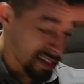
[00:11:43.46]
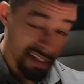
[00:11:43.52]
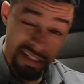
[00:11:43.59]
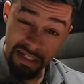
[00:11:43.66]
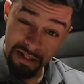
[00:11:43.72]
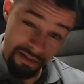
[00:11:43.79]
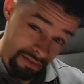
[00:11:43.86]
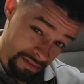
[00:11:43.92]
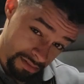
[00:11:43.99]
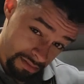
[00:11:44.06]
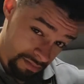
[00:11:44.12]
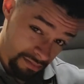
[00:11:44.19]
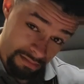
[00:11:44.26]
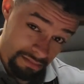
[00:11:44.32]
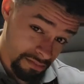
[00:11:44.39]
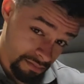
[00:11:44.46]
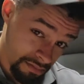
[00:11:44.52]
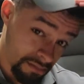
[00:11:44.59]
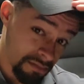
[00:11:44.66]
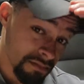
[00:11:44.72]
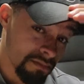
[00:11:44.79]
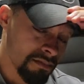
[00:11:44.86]
and I was
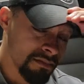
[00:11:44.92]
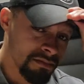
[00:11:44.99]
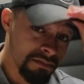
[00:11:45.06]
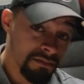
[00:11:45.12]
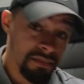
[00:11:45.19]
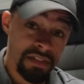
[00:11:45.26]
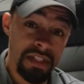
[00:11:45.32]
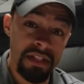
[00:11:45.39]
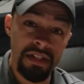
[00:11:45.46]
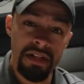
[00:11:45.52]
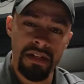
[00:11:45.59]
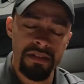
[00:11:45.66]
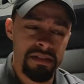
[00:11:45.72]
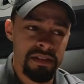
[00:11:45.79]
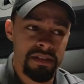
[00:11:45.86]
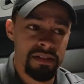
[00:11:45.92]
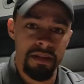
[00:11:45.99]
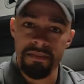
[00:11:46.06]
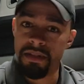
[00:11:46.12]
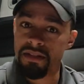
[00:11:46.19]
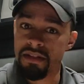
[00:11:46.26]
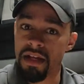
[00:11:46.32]
sitting there. I was like,
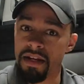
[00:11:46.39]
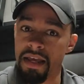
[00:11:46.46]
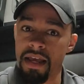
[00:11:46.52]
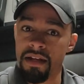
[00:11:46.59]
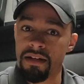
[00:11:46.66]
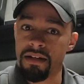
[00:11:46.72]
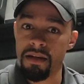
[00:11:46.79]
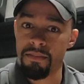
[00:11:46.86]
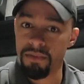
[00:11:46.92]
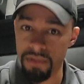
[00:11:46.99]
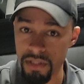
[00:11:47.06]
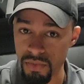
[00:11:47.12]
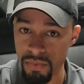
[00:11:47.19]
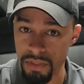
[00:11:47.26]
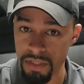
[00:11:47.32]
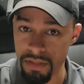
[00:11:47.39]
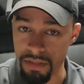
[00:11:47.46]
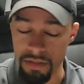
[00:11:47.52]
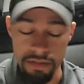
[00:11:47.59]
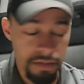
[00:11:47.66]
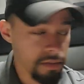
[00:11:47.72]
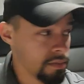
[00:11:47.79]
something's not adding up with this one either.
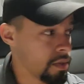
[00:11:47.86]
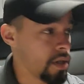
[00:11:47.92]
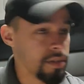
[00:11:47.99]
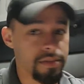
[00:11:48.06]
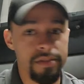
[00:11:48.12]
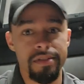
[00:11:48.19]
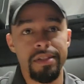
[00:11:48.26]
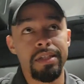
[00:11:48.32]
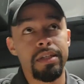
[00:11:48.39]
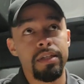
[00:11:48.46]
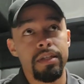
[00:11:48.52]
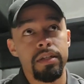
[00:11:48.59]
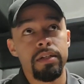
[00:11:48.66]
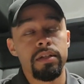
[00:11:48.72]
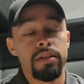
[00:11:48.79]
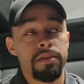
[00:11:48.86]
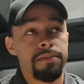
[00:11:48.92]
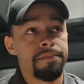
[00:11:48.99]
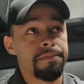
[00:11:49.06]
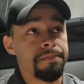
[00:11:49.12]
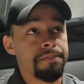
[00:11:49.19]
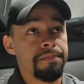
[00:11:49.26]
Well, it's
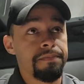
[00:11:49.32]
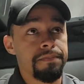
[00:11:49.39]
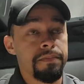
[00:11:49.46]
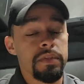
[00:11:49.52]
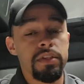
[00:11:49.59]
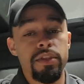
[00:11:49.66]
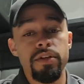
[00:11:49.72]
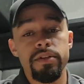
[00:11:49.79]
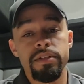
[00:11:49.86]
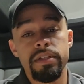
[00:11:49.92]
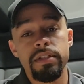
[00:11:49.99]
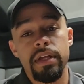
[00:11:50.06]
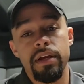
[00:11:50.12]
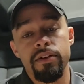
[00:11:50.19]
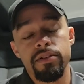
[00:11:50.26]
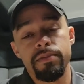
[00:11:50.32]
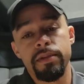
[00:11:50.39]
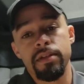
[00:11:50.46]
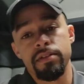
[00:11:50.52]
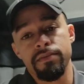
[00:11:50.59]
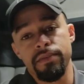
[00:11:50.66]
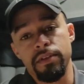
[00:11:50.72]
13 hours
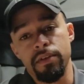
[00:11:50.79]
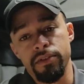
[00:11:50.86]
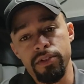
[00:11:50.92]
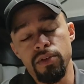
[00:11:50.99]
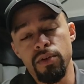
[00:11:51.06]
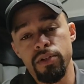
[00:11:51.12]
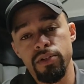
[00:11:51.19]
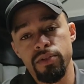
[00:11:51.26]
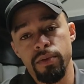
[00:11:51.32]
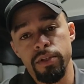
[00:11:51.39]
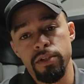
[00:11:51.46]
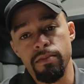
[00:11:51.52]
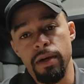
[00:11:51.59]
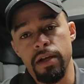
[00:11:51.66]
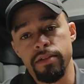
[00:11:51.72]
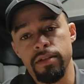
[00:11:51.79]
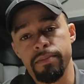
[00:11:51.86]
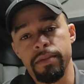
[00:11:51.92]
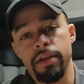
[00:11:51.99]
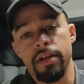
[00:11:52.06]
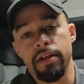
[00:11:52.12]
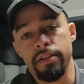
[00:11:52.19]
because of 222 miles up
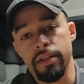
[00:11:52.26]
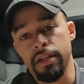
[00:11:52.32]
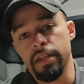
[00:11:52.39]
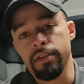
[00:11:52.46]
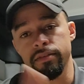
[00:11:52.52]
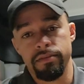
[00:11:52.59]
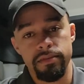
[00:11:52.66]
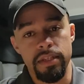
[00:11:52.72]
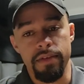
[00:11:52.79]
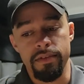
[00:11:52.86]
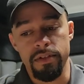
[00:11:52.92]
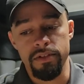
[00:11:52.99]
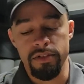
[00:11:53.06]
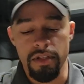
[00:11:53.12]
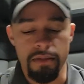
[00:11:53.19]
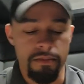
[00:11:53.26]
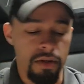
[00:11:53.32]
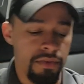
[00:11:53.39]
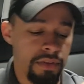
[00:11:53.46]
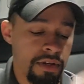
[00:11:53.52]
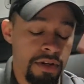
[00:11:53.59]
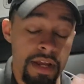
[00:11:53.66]
there, and then 700 something
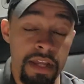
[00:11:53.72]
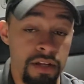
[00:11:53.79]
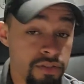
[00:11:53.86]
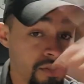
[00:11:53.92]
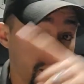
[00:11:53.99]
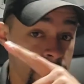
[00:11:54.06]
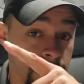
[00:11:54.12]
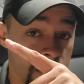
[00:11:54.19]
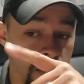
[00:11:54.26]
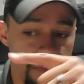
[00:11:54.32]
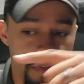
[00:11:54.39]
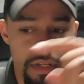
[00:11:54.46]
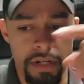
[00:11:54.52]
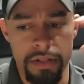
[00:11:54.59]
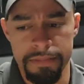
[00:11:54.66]
over there, 800 something over there.